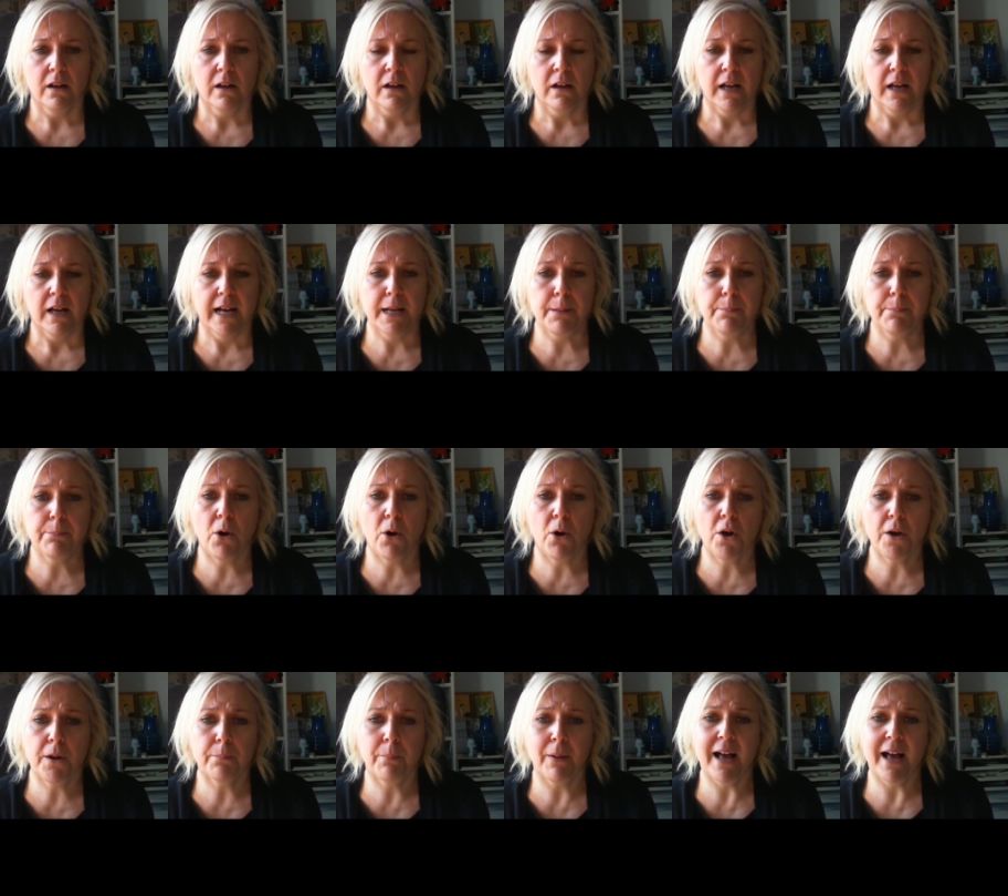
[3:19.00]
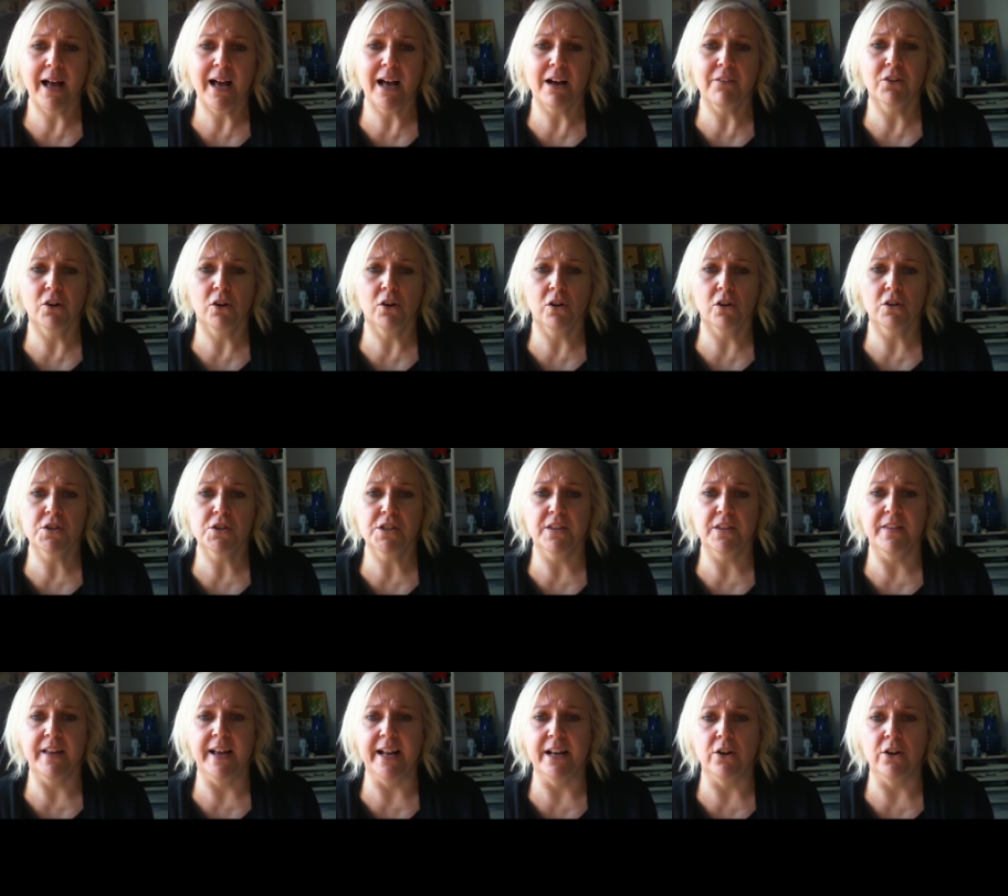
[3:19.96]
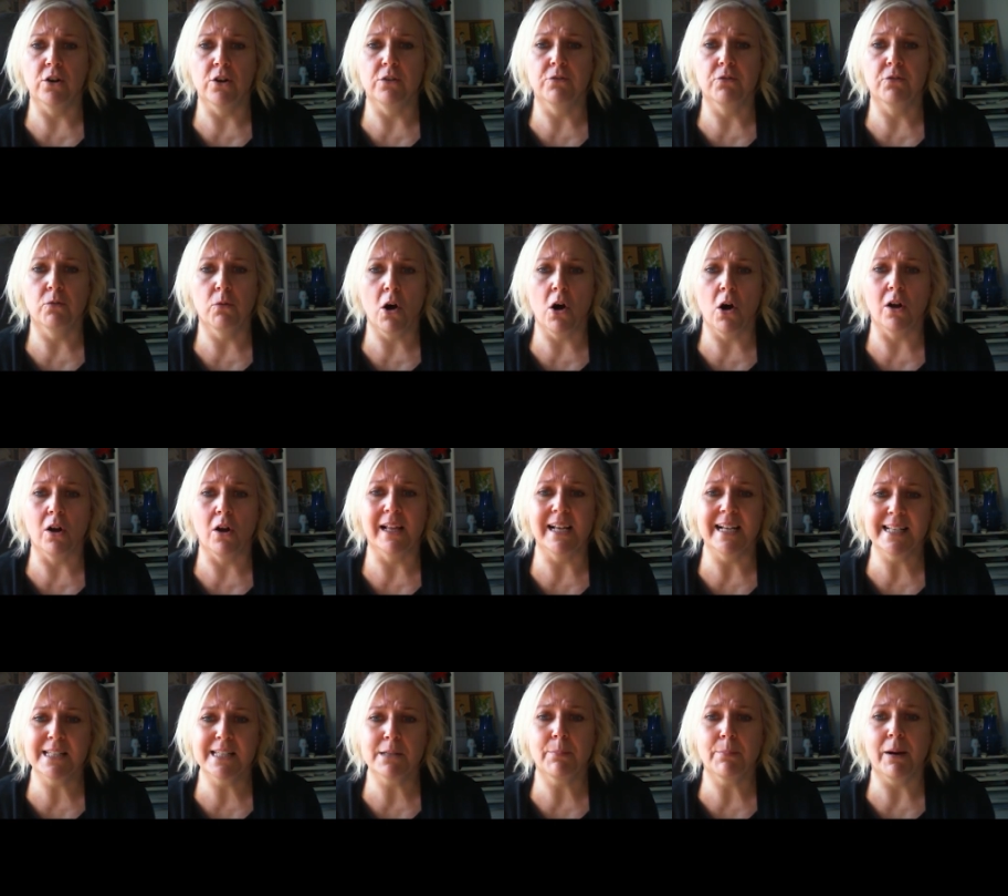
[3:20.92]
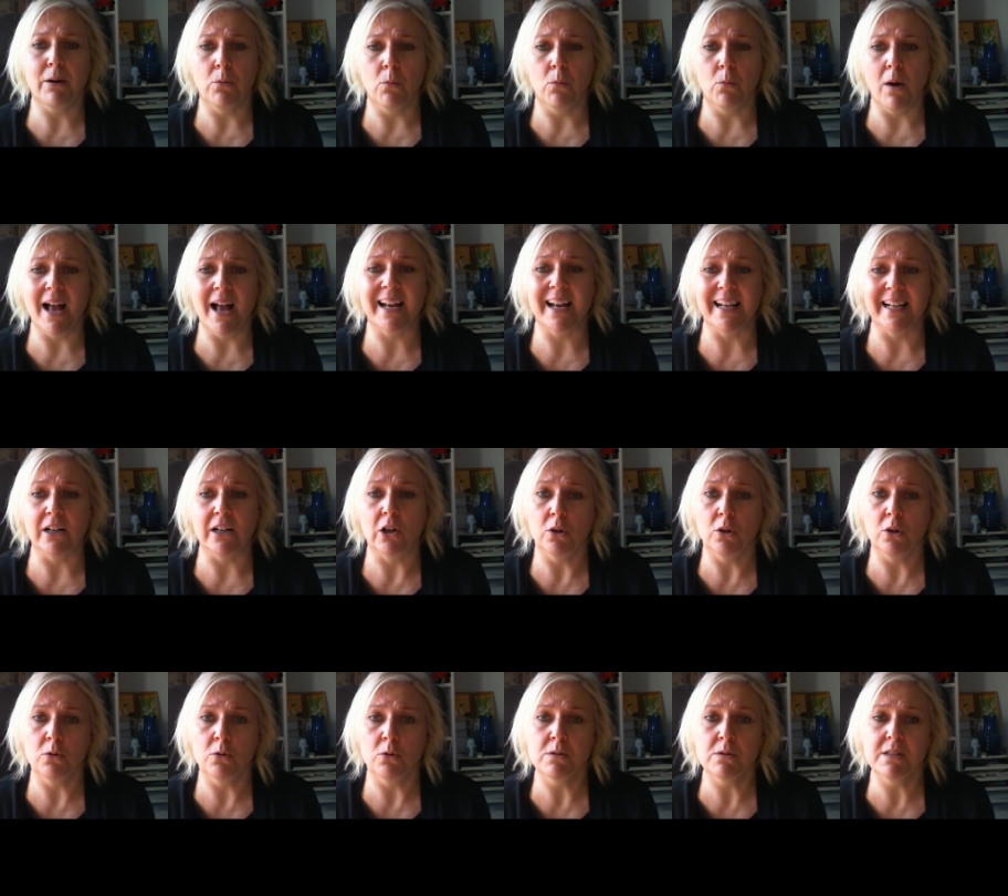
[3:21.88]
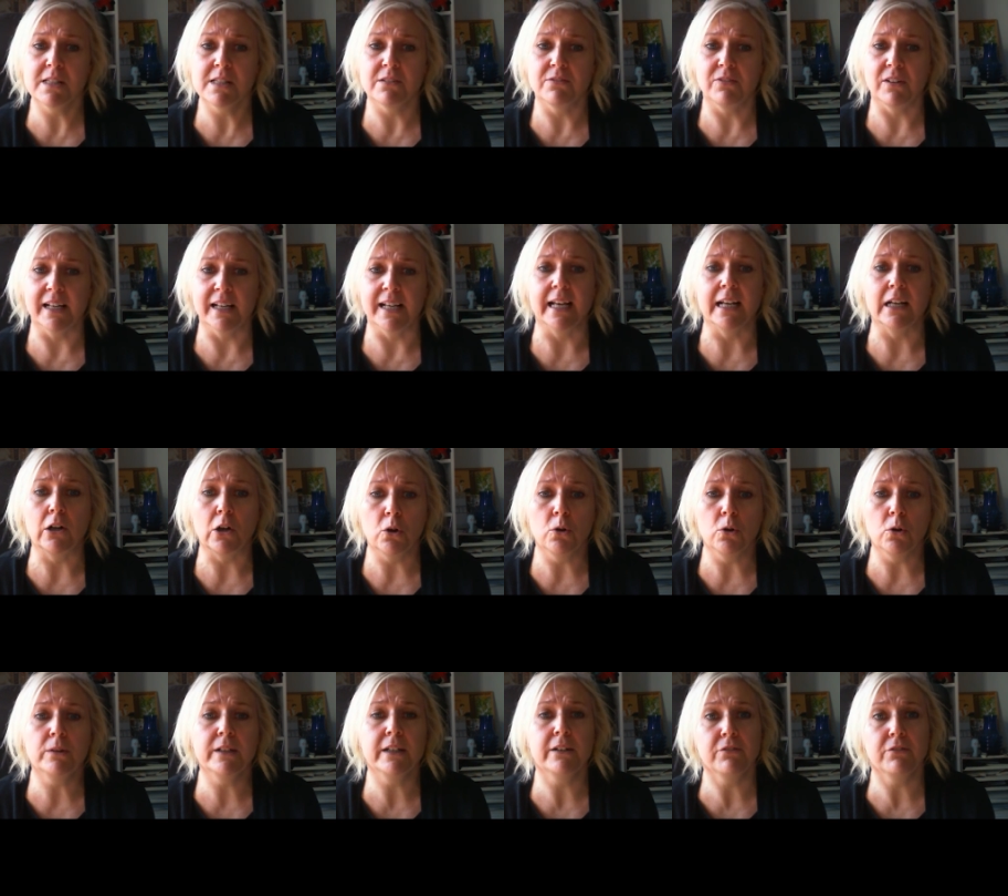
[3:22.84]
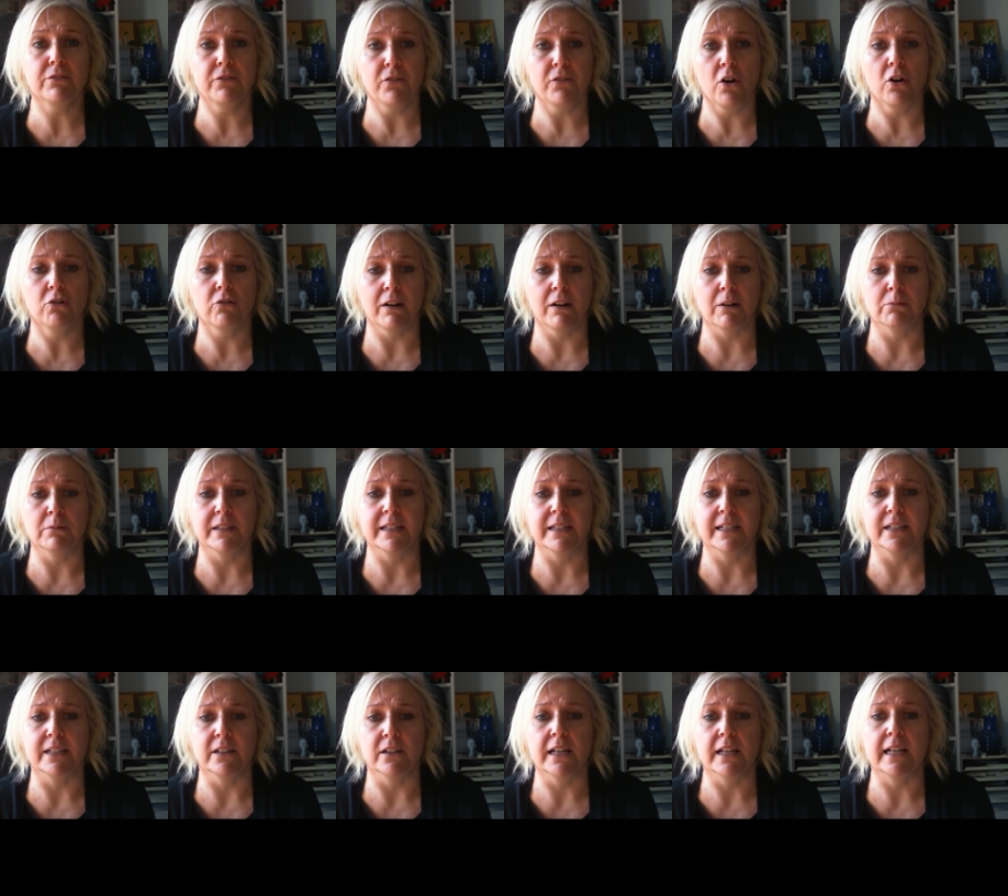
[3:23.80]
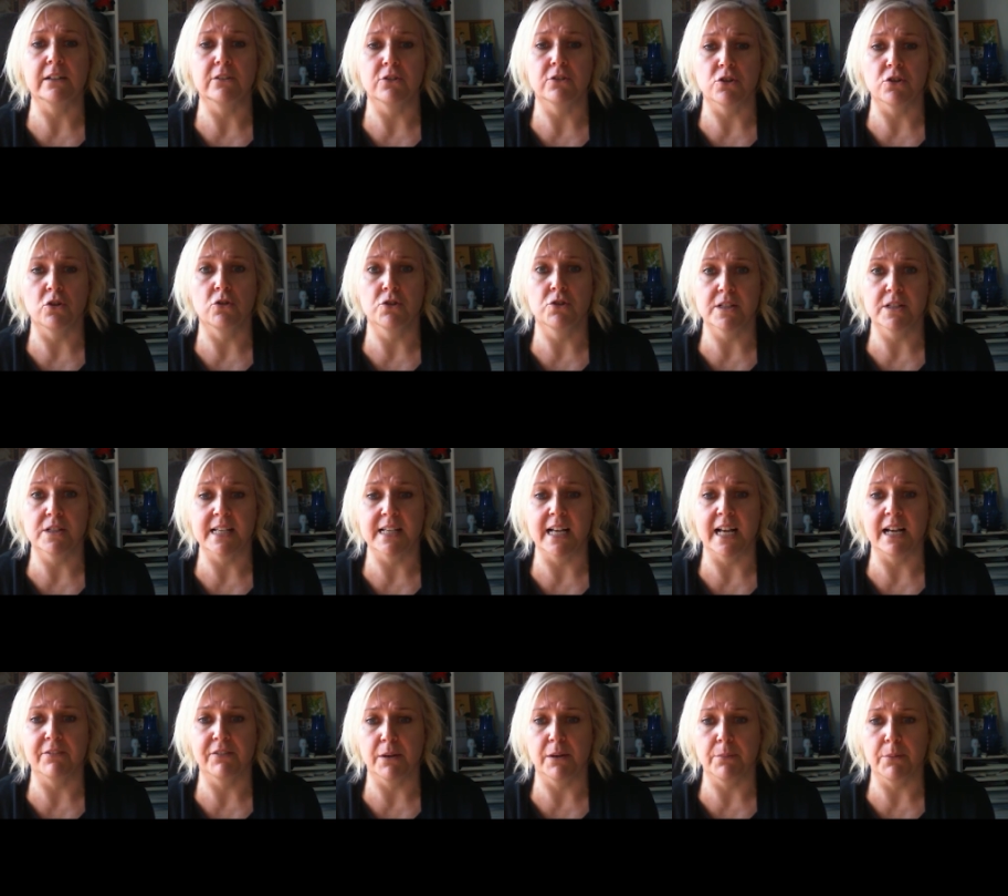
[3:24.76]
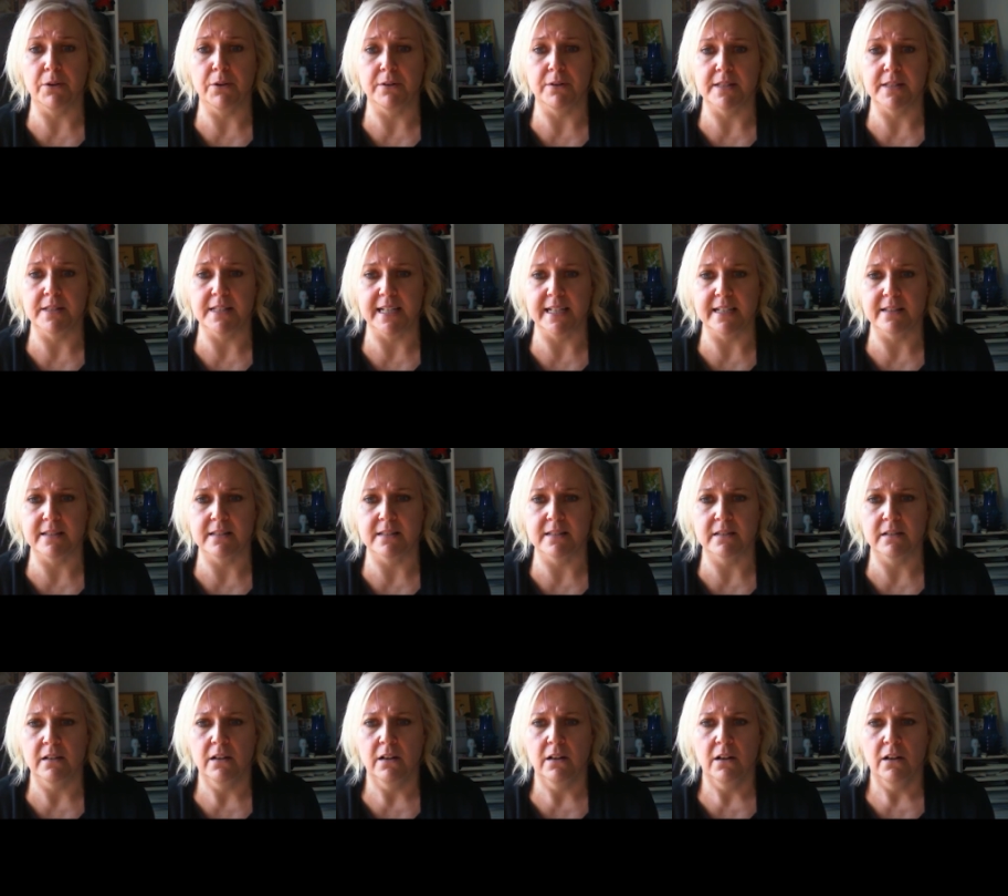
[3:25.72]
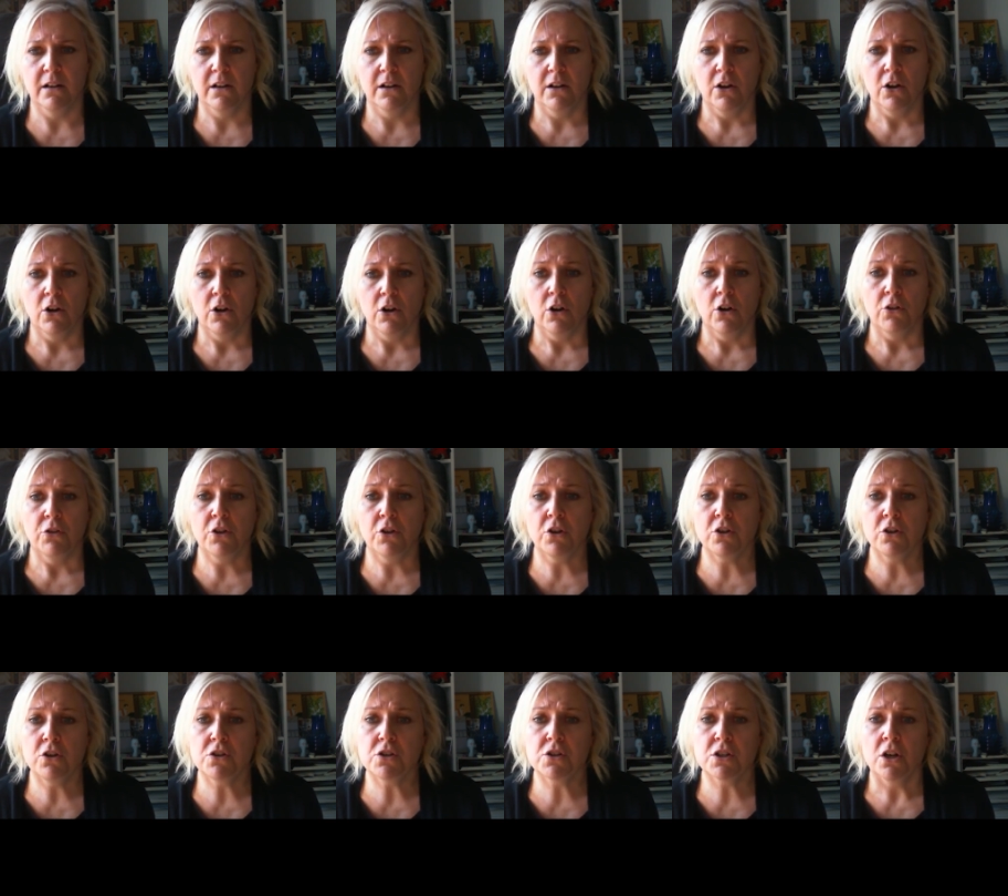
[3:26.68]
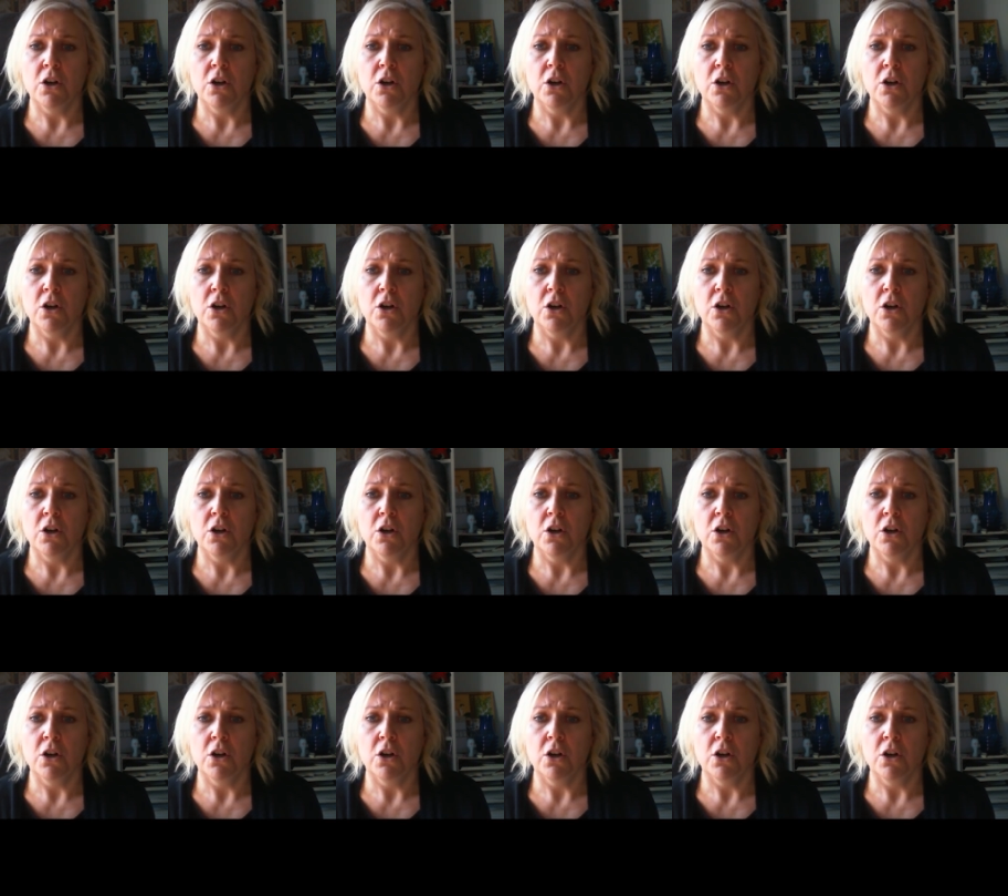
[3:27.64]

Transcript: An important part of the cluster then overall is about working inclusively, including foregrounding in the underserved communities. Those